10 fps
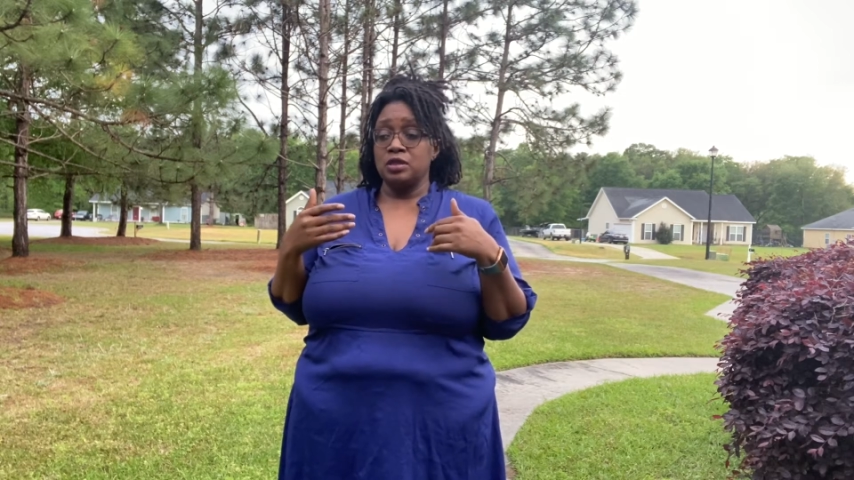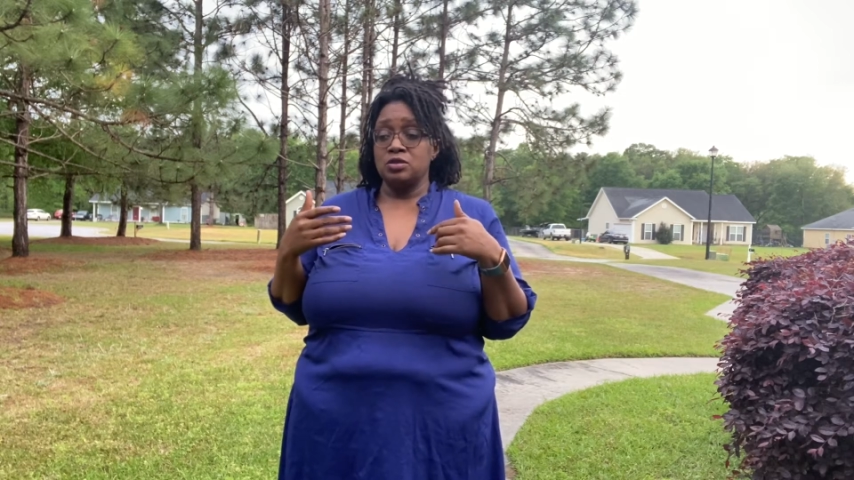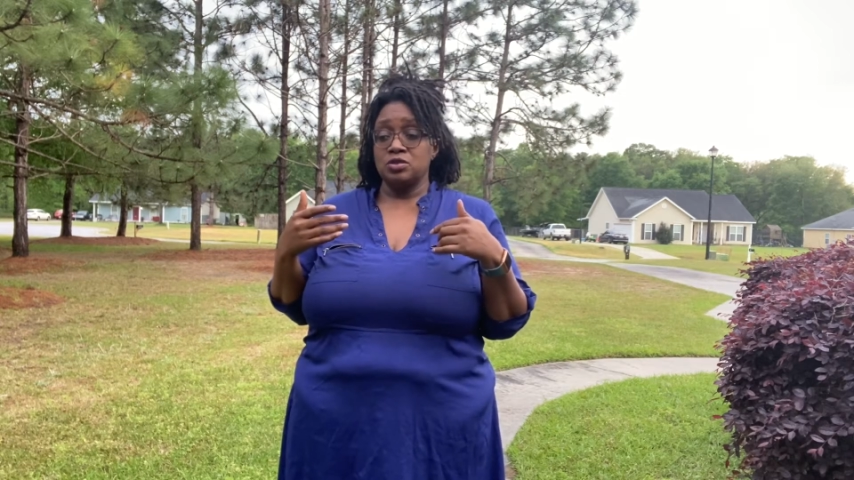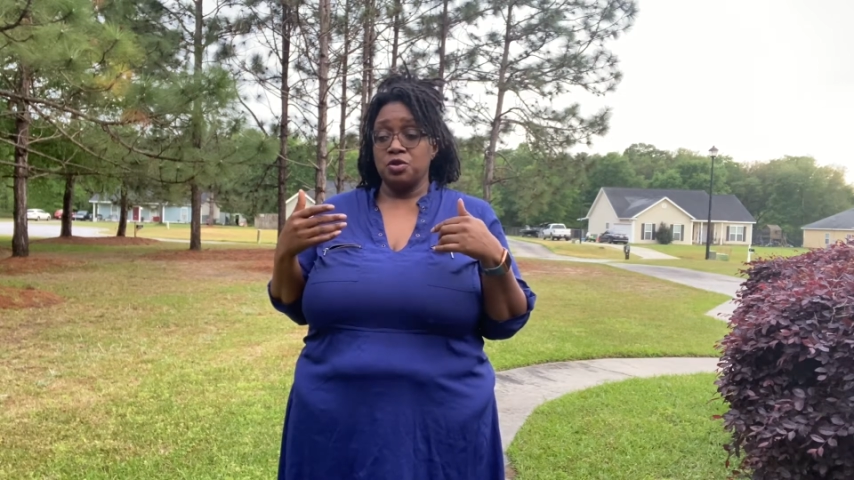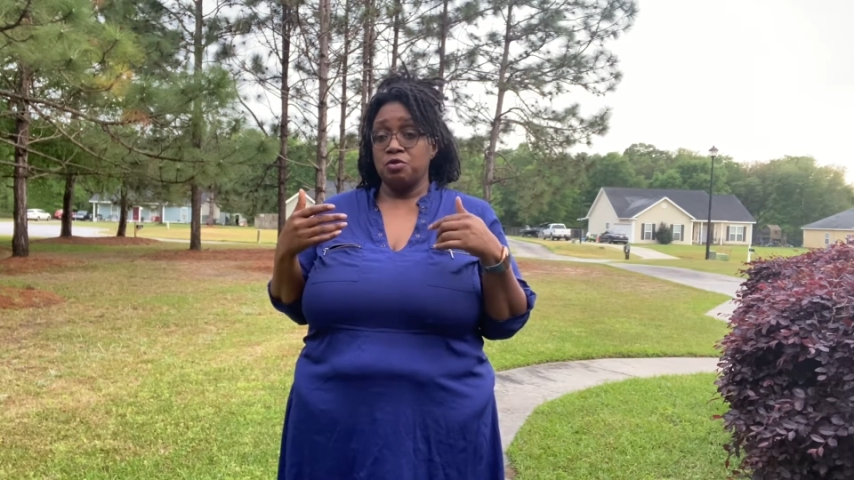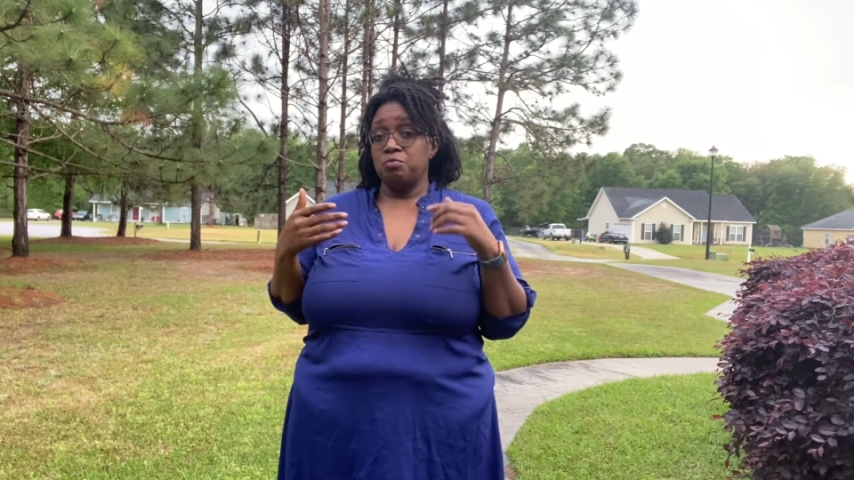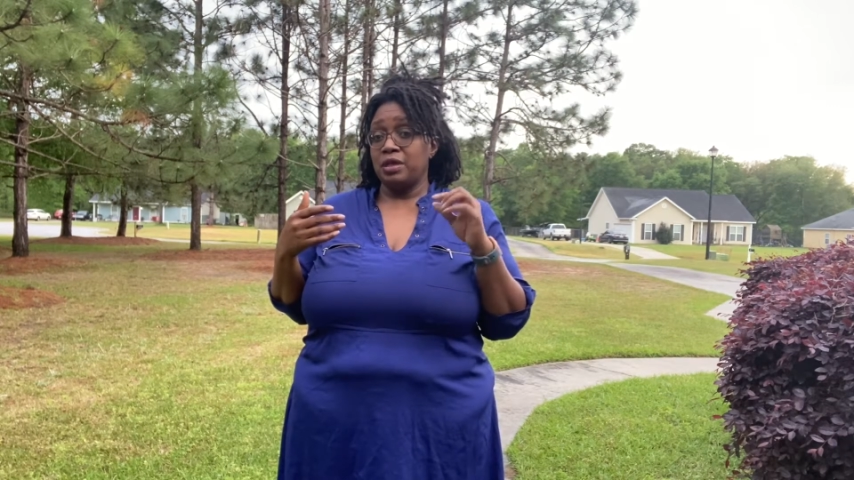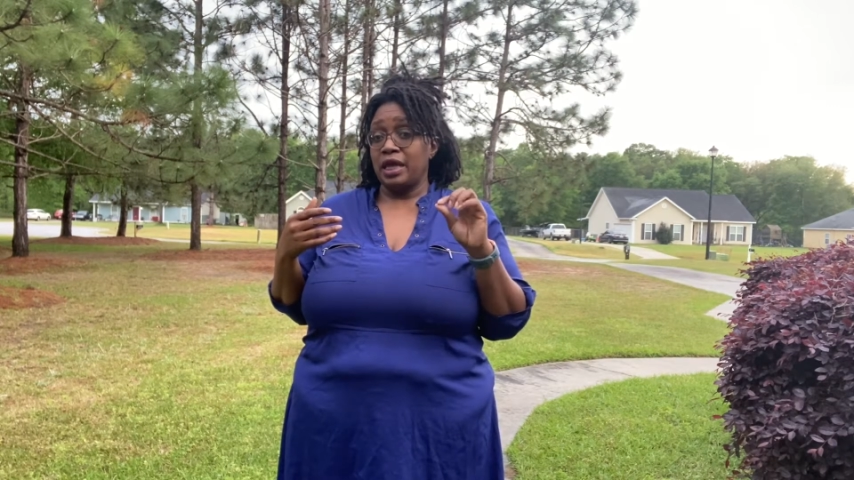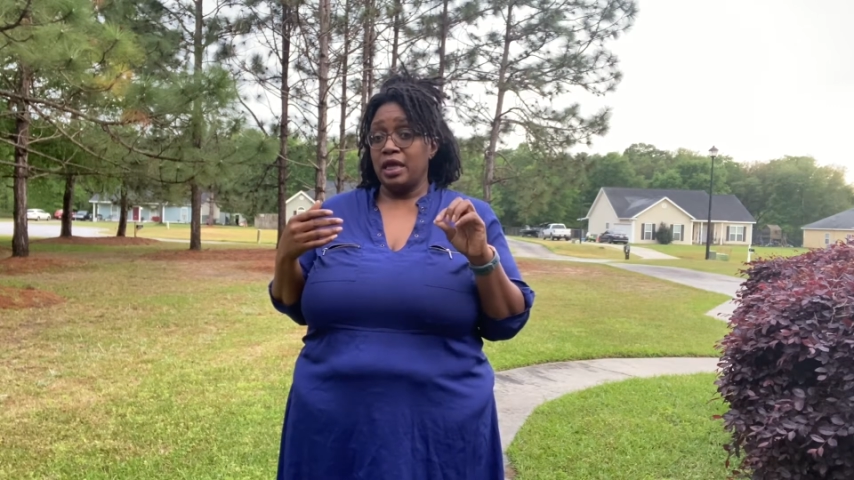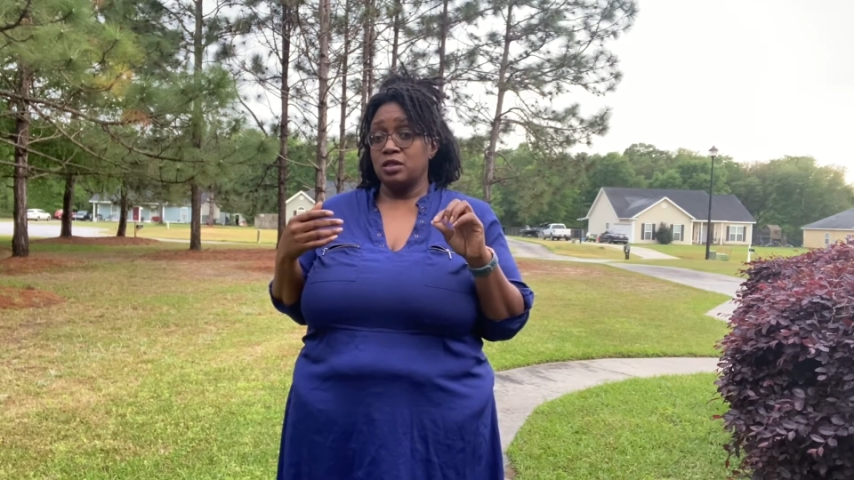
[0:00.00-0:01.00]
dessert, but
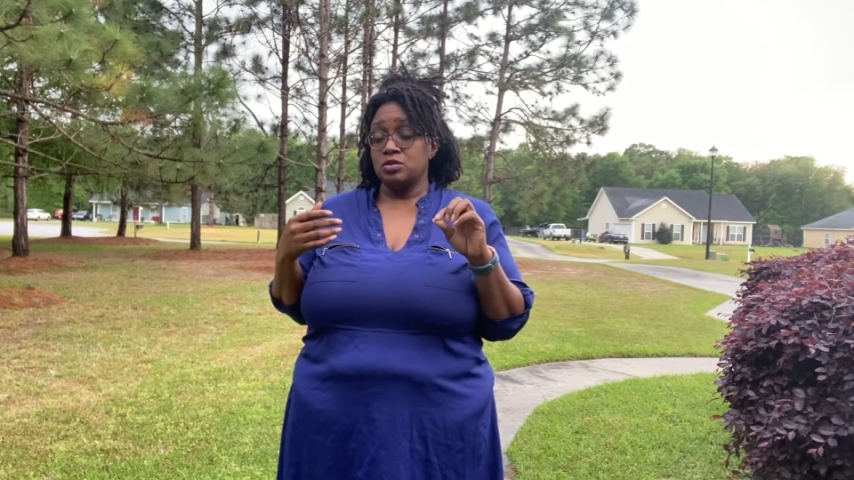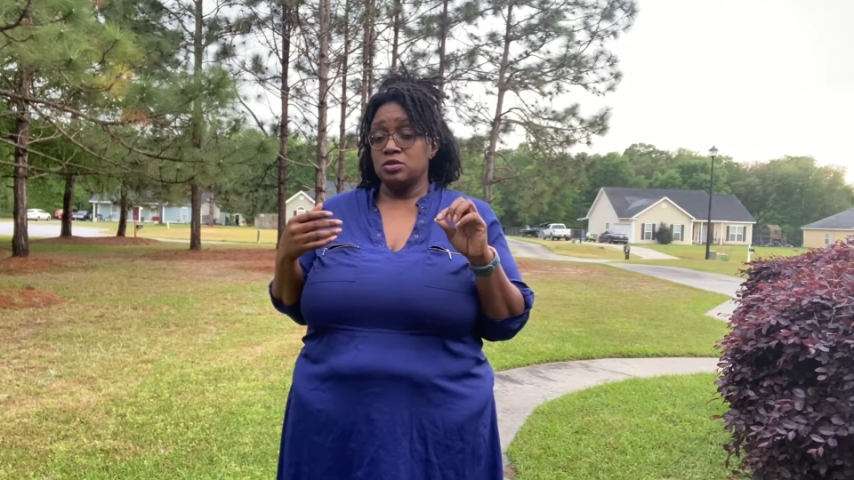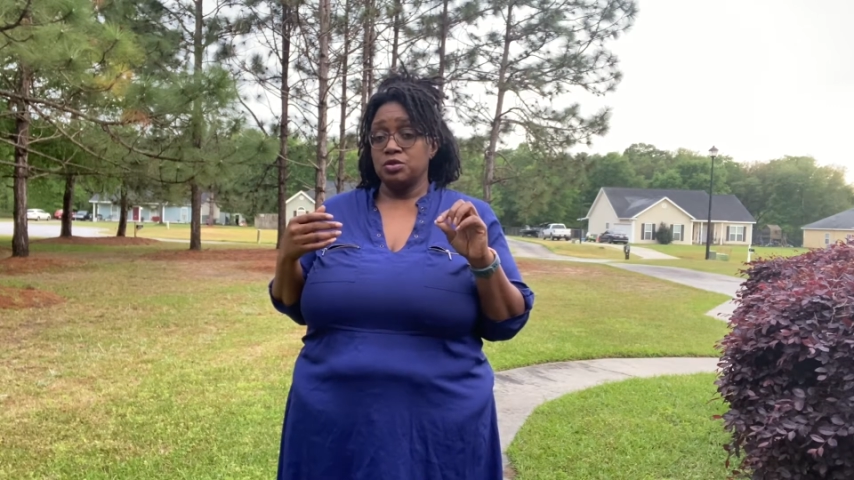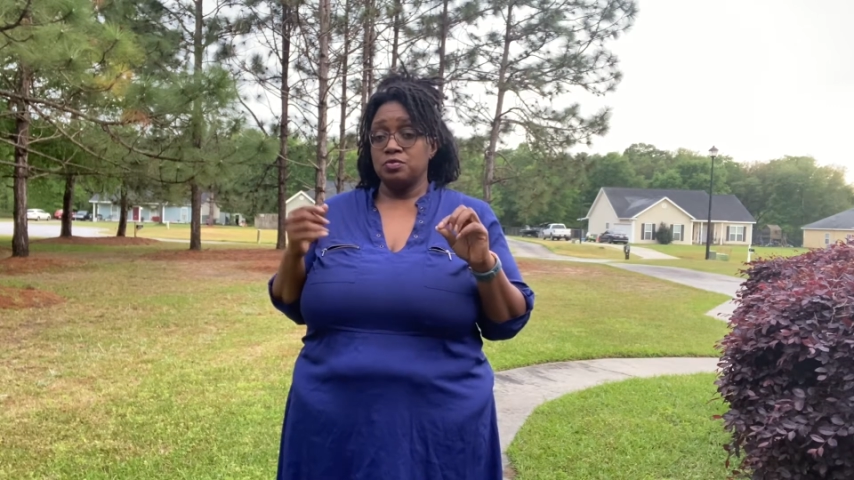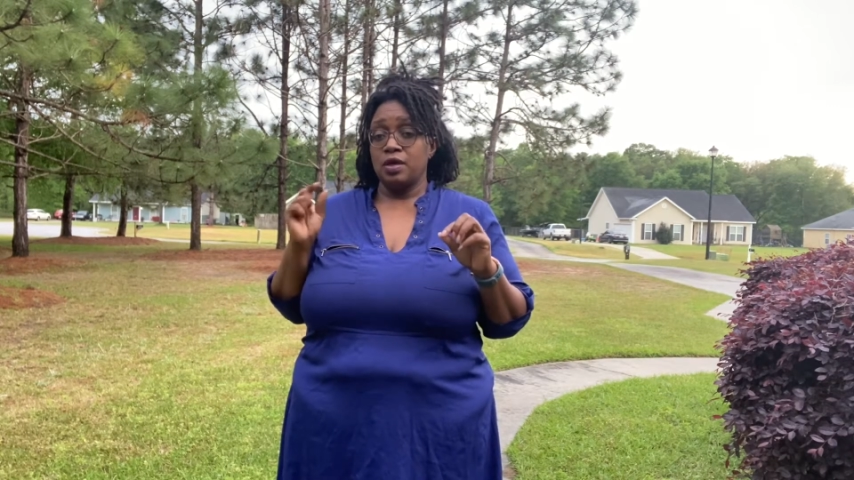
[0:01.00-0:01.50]
I ate dessert.